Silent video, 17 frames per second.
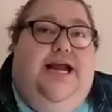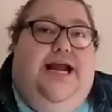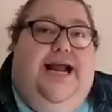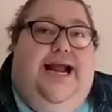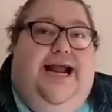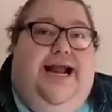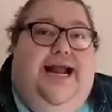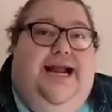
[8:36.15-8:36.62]

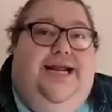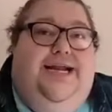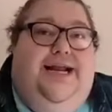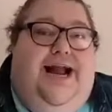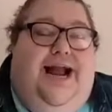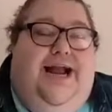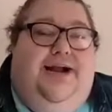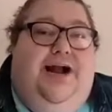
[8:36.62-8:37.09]
and
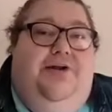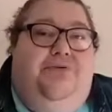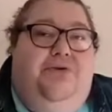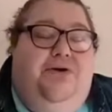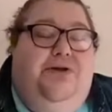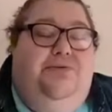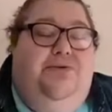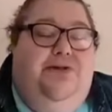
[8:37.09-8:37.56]
I got
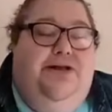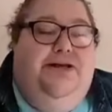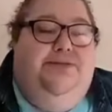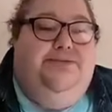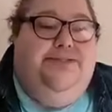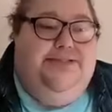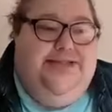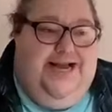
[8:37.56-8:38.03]
really
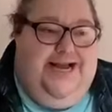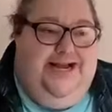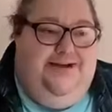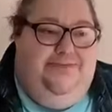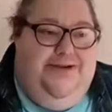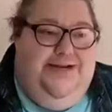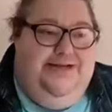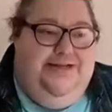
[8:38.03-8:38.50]

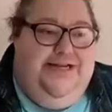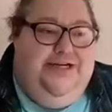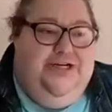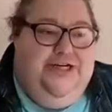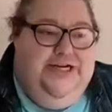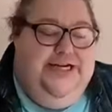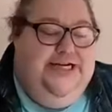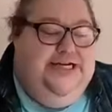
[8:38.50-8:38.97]
upset because I
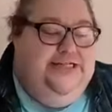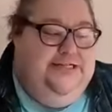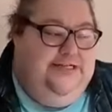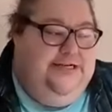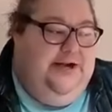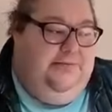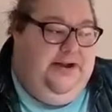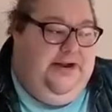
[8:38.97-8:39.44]
couldn't get it to
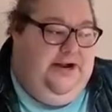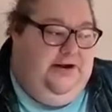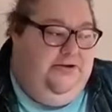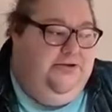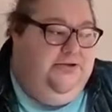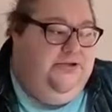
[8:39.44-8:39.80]
come out.